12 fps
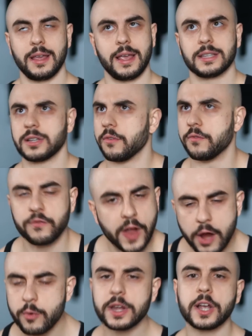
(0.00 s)
is a
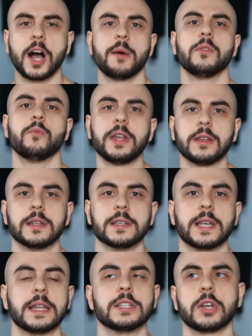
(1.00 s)
very common
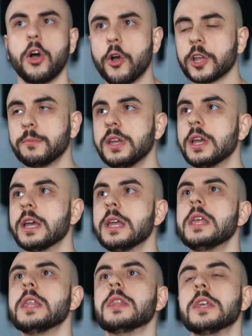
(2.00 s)
weakness and is arguably
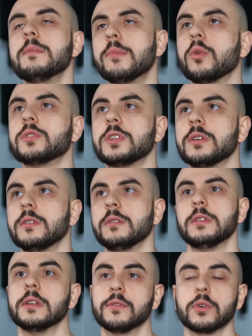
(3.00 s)
the most
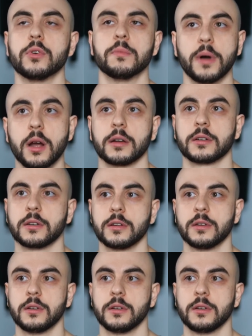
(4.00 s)
difficult part.